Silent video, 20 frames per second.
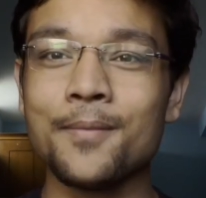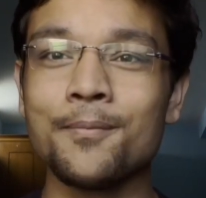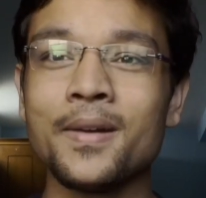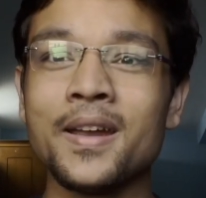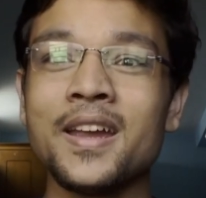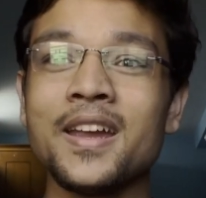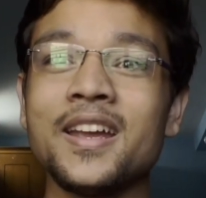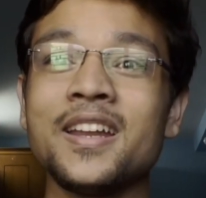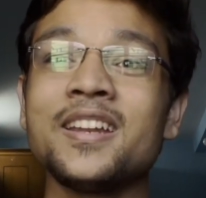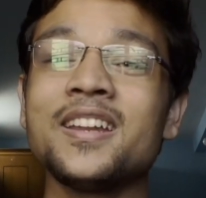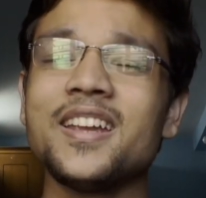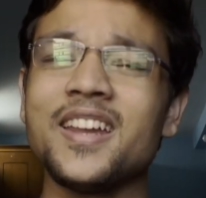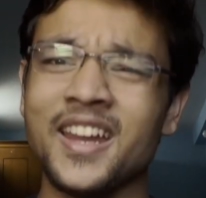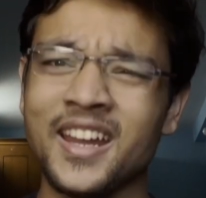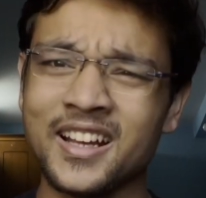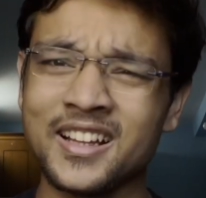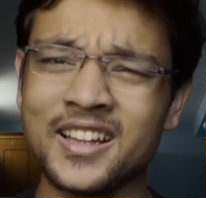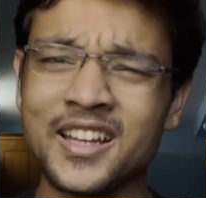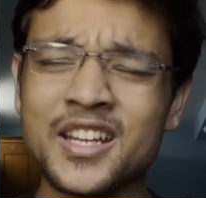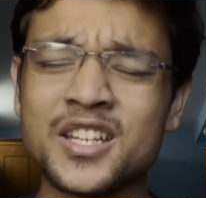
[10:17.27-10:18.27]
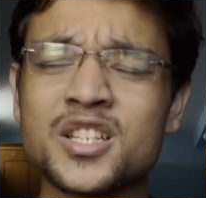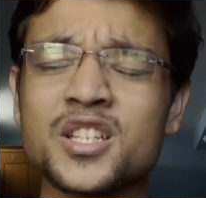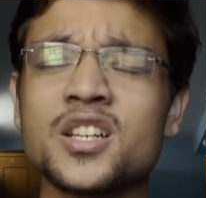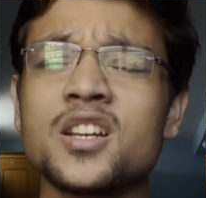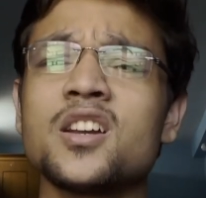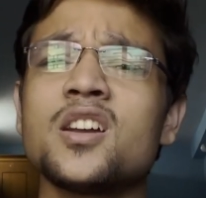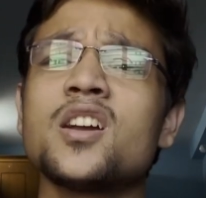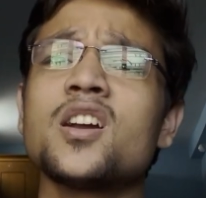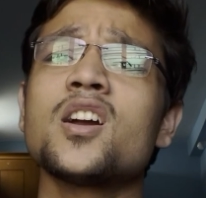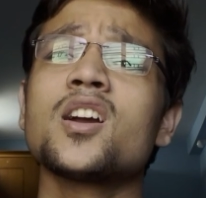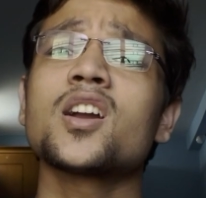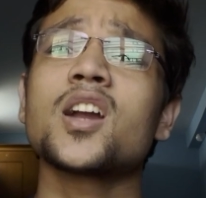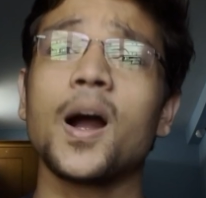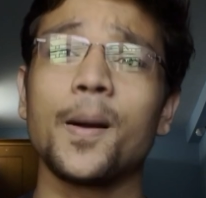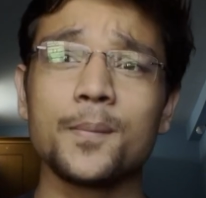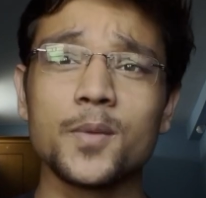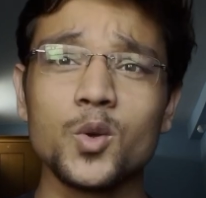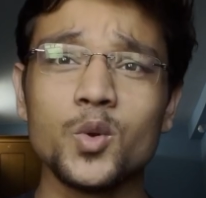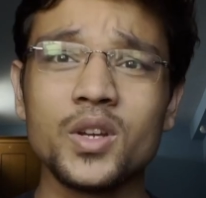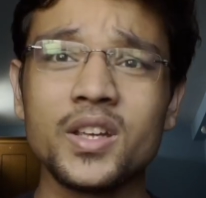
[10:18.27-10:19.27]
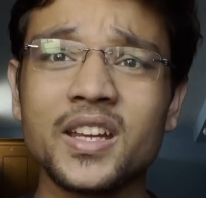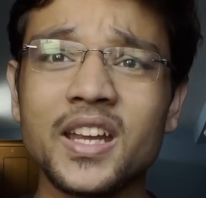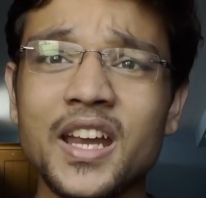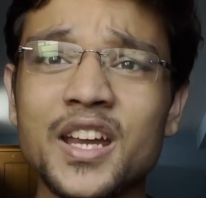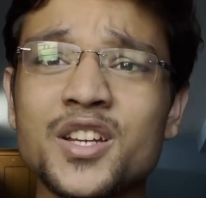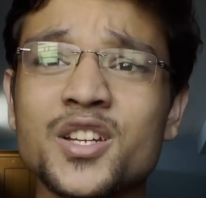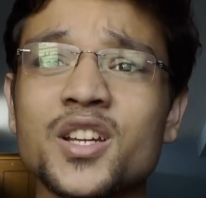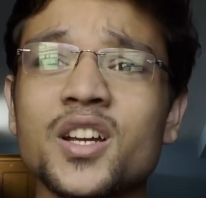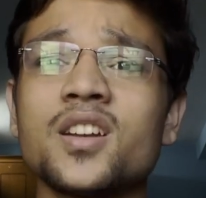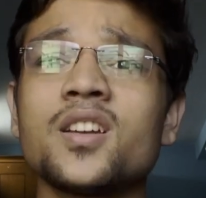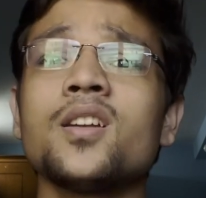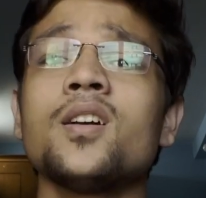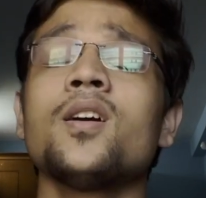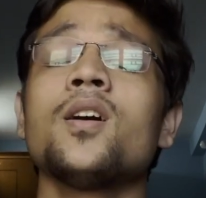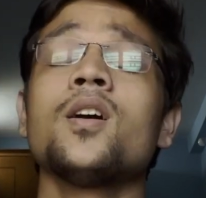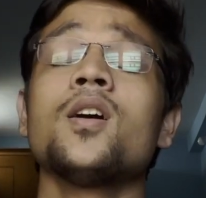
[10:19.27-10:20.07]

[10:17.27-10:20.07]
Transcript: MA in English, communication,